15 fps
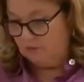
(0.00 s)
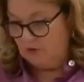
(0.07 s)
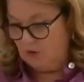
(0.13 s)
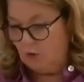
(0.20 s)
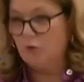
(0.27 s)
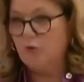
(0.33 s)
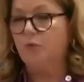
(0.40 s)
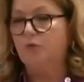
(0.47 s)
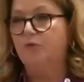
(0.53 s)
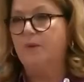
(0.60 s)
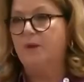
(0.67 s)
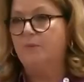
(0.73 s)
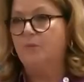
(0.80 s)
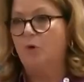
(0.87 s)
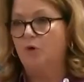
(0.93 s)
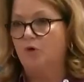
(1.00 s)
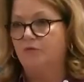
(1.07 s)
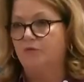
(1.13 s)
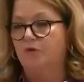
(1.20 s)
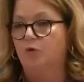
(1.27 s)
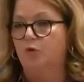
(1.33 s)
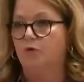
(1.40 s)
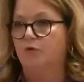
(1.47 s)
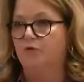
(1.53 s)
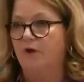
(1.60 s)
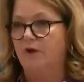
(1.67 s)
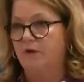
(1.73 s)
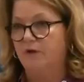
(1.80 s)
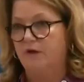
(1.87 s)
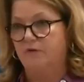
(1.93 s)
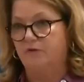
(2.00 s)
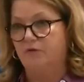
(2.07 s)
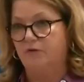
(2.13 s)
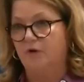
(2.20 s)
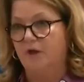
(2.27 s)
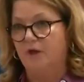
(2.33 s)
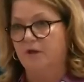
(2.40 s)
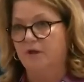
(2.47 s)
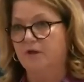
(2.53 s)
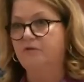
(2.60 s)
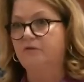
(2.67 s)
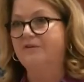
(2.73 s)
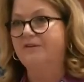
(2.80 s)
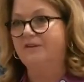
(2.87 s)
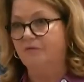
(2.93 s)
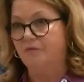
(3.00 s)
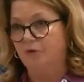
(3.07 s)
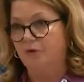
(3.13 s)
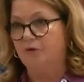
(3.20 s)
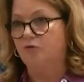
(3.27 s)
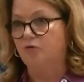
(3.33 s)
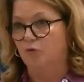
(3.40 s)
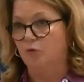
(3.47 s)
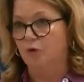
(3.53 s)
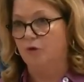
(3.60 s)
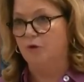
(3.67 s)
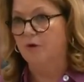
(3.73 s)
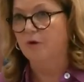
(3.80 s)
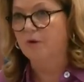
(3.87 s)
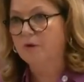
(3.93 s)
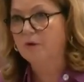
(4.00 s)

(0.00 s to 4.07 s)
note was made part of the court file yesterday. It's a different juror.